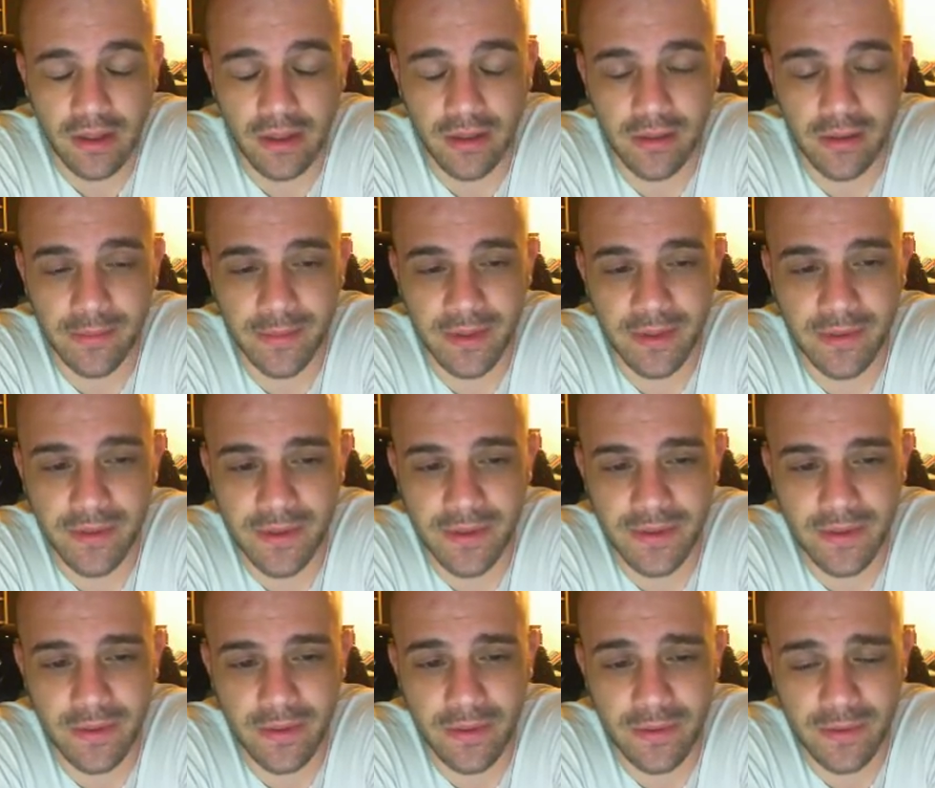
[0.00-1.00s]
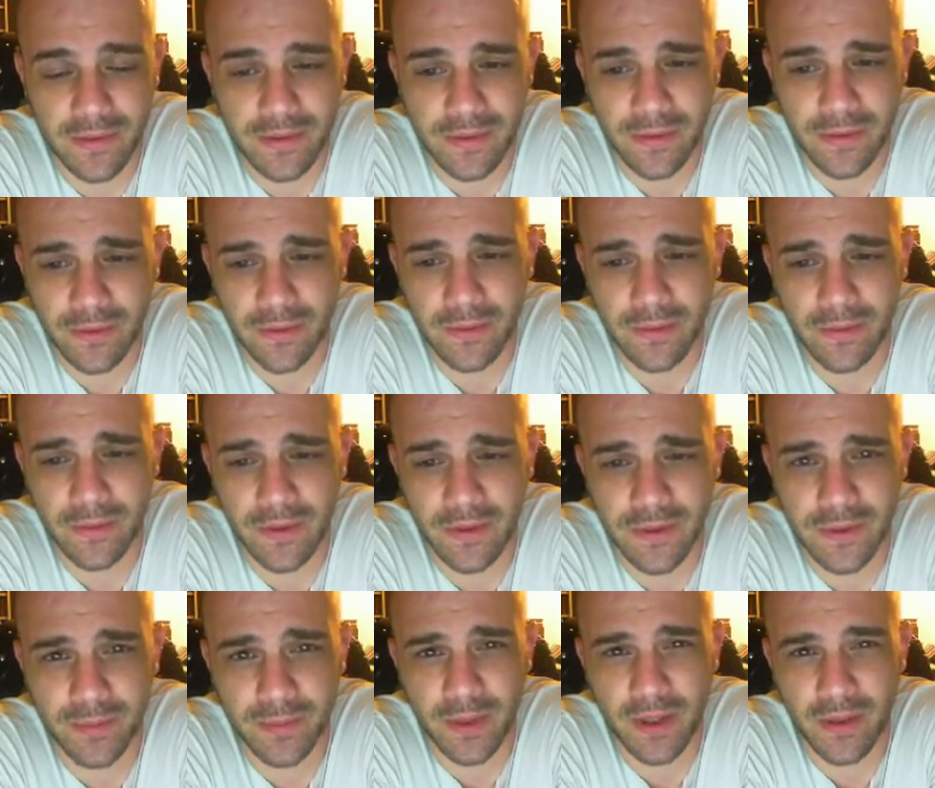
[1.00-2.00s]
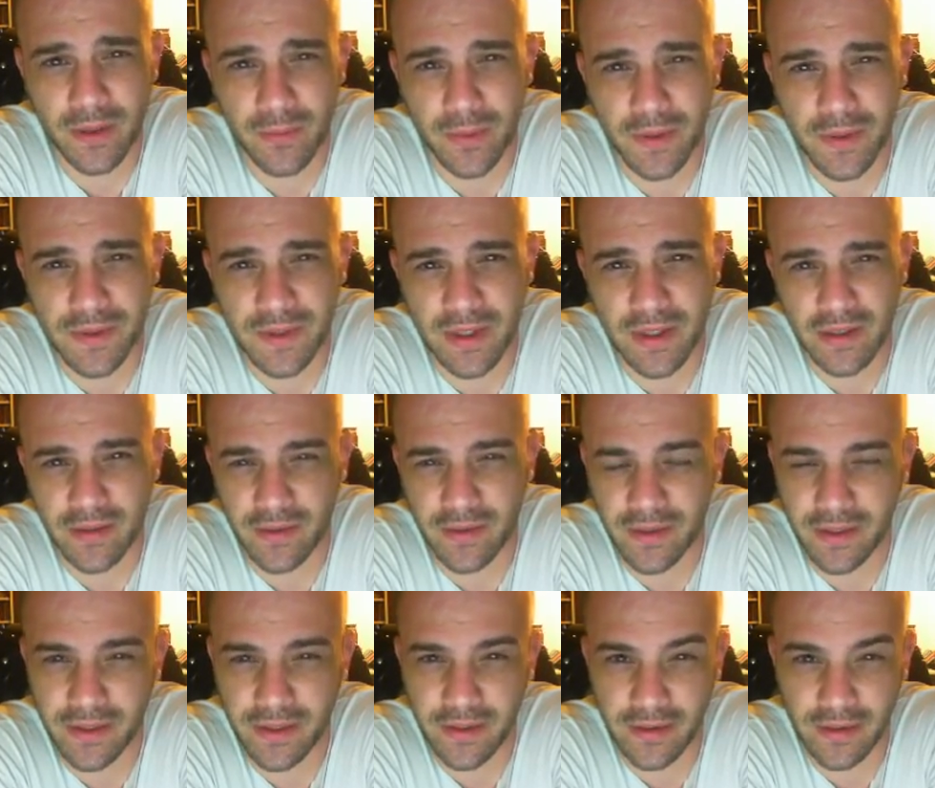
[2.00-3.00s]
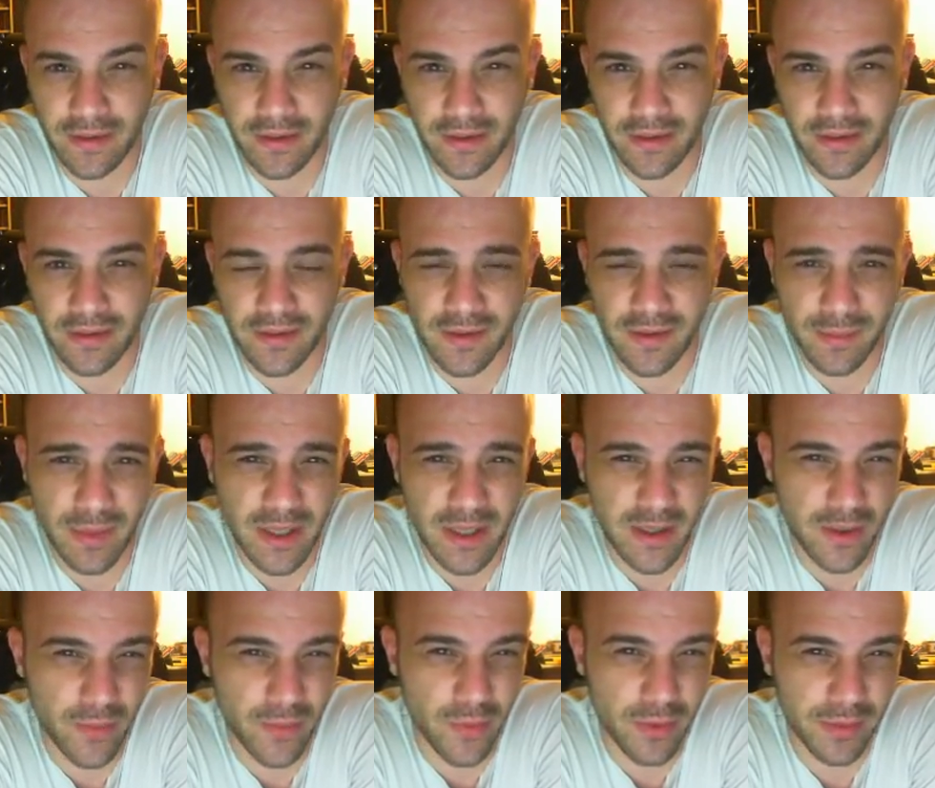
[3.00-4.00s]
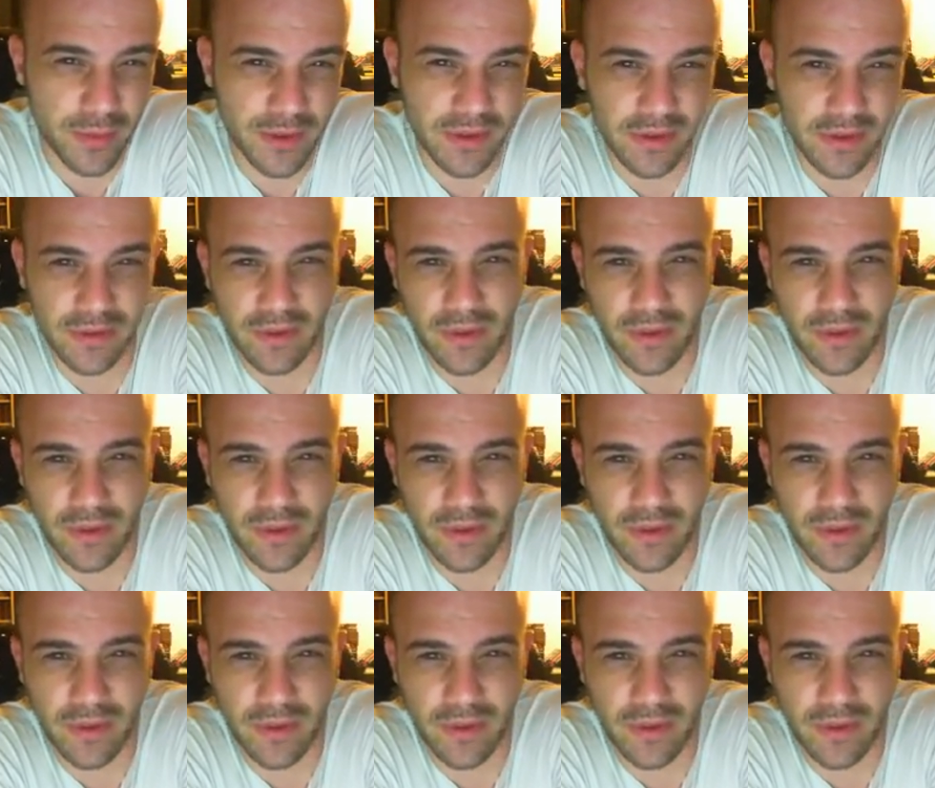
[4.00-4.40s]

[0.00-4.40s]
There is also a spot where it's kind of like it's a man and a woman